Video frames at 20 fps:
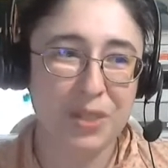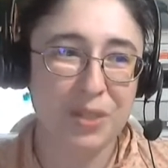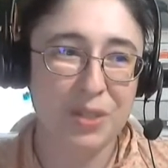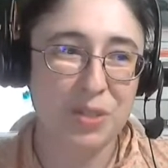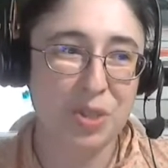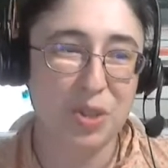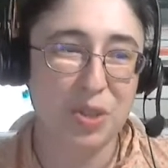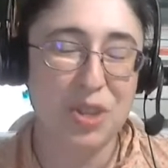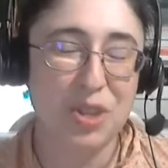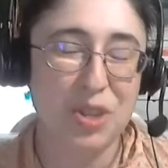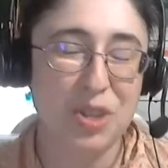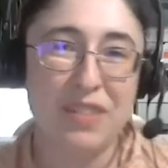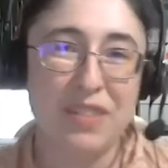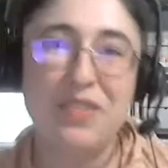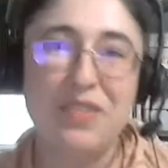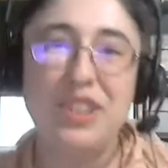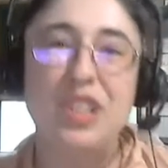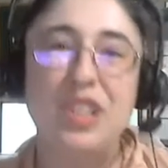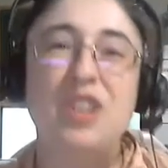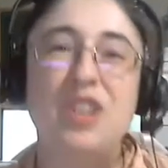So then you have an
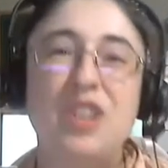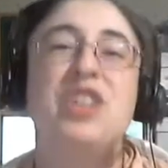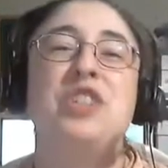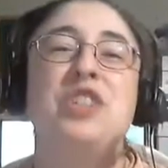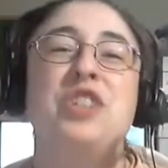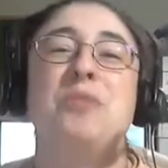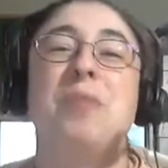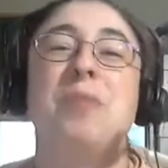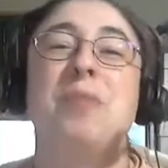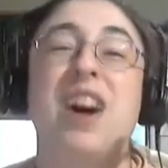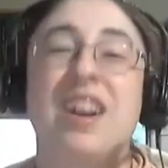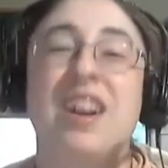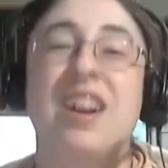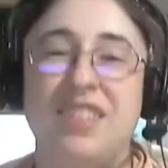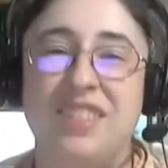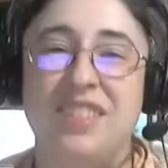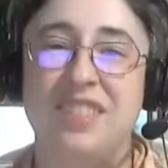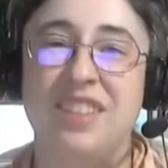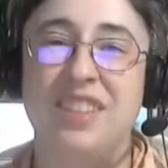even larger box,